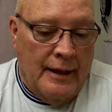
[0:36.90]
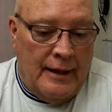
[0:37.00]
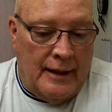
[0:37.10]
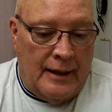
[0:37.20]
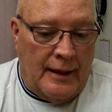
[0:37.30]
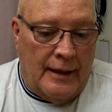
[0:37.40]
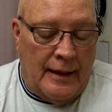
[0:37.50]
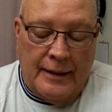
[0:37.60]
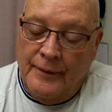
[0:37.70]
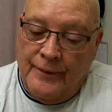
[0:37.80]
I
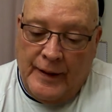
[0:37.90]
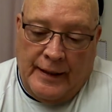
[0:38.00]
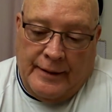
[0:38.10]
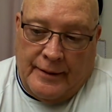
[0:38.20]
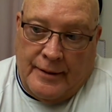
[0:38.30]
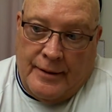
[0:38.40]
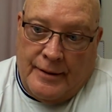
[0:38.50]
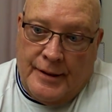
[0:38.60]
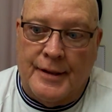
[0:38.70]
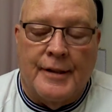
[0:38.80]
don't think
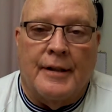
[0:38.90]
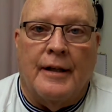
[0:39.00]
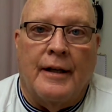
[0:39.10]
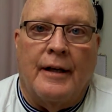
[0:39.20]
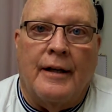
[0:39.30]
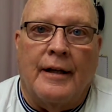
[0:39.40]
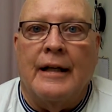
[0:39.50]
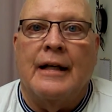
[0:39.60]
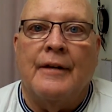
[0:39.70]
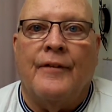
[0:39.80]
there's
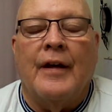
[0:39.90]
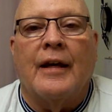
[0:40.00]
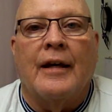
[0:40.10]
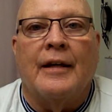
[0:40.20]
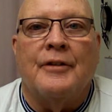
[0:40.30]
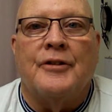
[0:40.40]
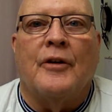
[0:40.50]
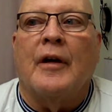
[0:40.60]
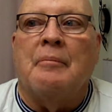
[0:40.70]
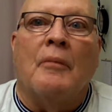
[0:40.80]
anything I
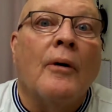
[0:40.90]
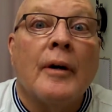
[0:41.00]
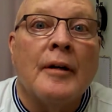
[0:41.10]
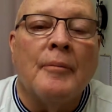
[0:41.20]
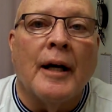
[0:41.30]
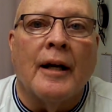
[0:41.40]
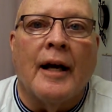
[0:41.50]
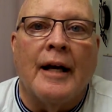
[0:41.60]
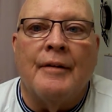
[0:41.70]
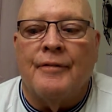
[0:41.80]
enjoy more in my
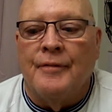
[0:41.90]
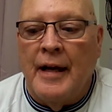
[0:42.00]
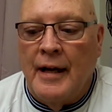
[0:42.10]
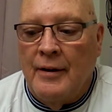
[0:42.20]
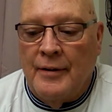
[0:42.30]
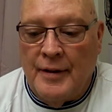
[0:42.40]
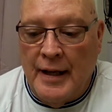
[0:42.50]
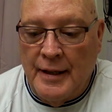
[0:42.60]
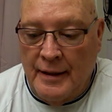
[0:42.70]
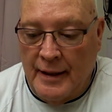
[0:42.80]
life now
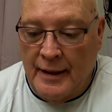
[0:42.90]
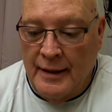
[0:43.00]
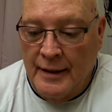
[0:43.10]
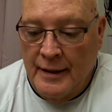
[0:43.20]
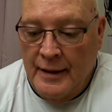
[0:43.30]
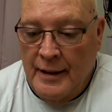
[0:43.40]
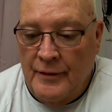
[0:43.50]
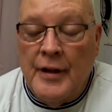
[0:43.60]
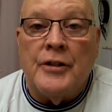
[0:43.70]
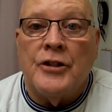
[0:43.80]
than
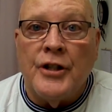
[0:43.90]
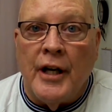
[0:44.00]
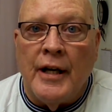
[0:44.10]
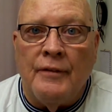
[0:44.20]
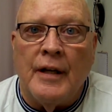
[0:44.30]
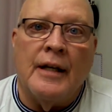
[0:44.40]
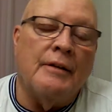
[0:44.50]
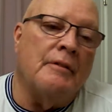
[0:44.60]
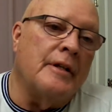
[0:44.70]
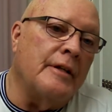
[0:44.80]

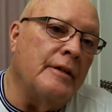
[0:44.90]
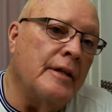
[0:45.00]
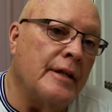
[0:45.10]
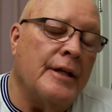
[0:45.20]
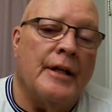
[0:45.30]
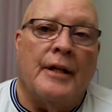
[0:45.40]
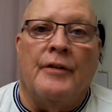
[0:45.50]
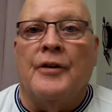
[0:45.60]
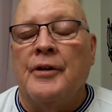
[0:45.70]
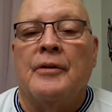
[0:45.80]
shaving, the
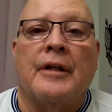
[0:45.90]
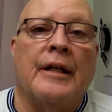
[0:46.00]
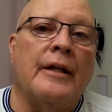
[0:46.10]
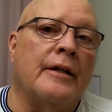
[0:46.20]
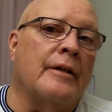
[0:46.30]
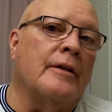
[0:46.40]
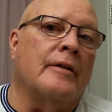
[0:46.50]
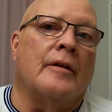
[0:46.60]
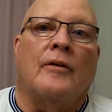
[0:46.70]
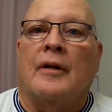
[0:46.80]
new
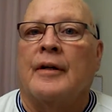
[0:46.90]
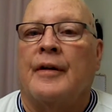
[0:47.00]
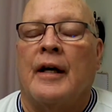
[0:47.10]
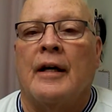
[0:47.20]
gear, or the